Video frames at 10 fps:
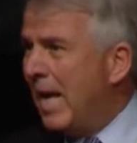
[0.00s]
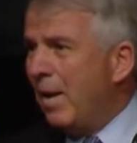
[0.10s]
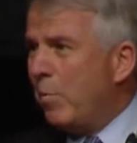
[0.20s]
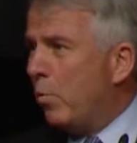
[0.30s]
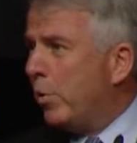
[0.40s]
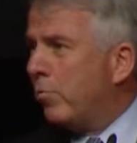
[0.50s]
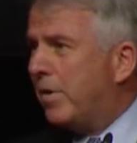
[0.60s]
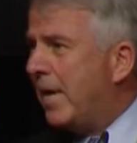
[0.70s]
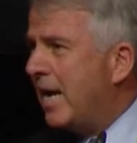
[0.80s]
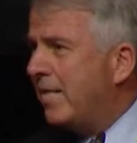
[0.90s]
We want to
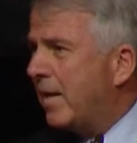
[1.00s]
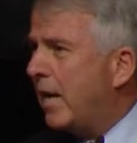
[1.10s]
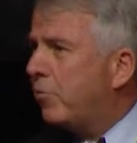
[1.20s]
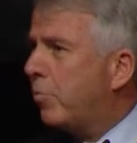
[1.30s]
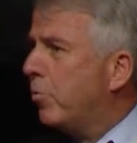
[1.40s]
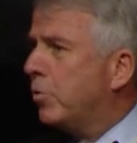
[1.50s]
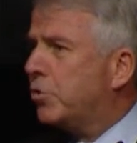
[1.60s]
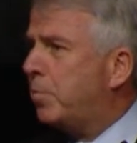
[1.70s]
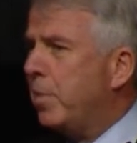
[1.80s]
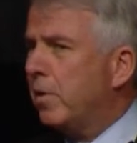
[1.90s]
retain that entrepreneurial
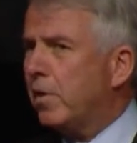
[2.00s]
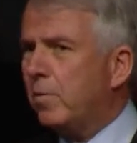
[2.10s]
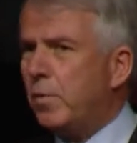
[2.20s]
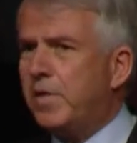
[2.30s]
spirit. We